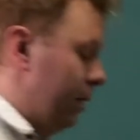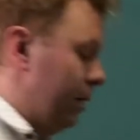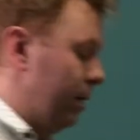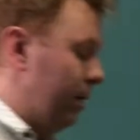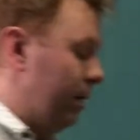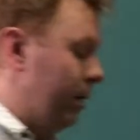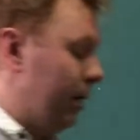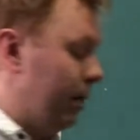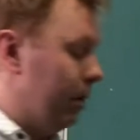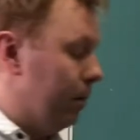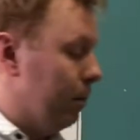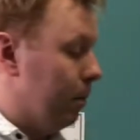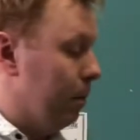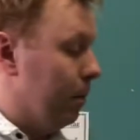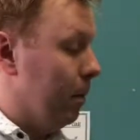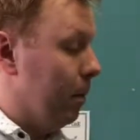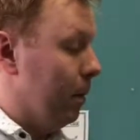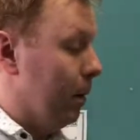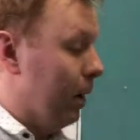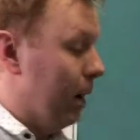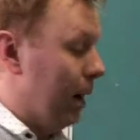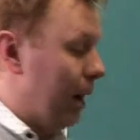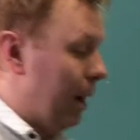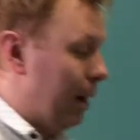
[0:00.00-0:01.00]
Now,
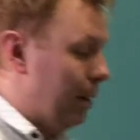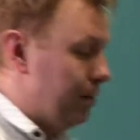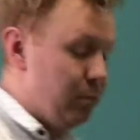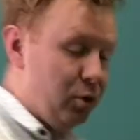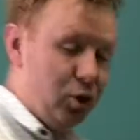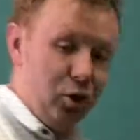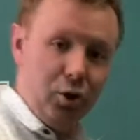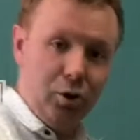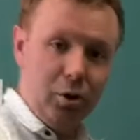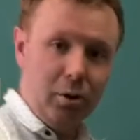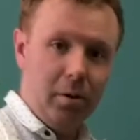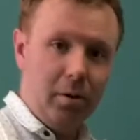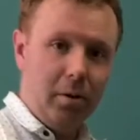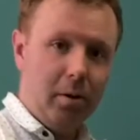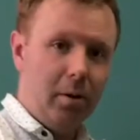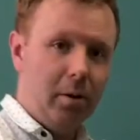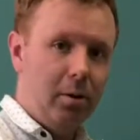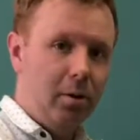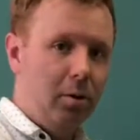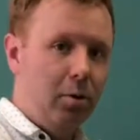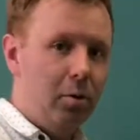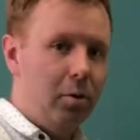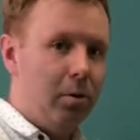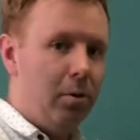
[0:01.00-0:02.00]
I'm
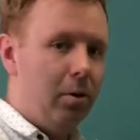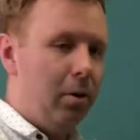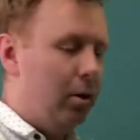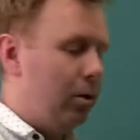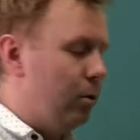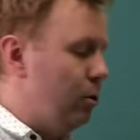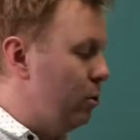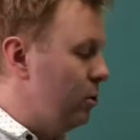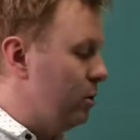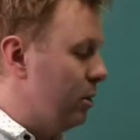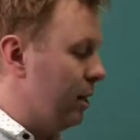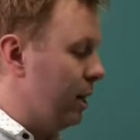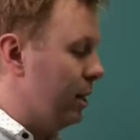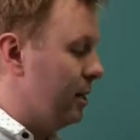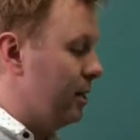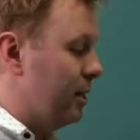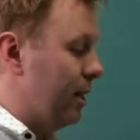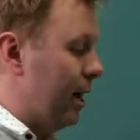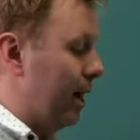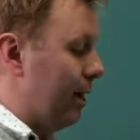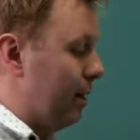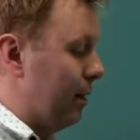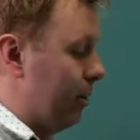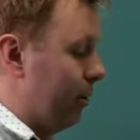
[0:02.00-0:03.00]
not using
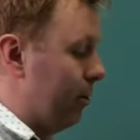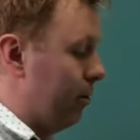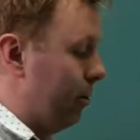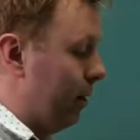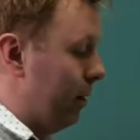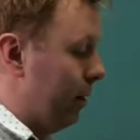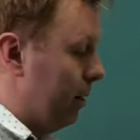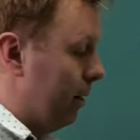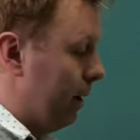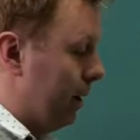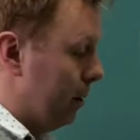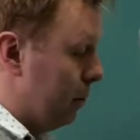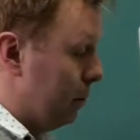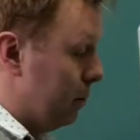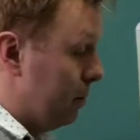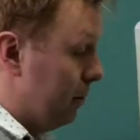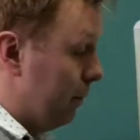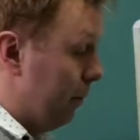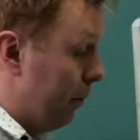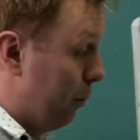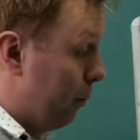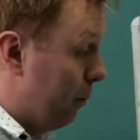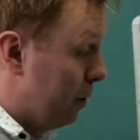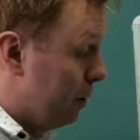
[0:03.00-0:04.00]
exactly the right language.
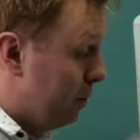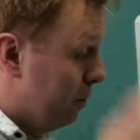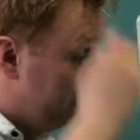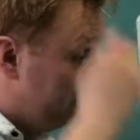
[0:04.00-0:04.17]
If I wanted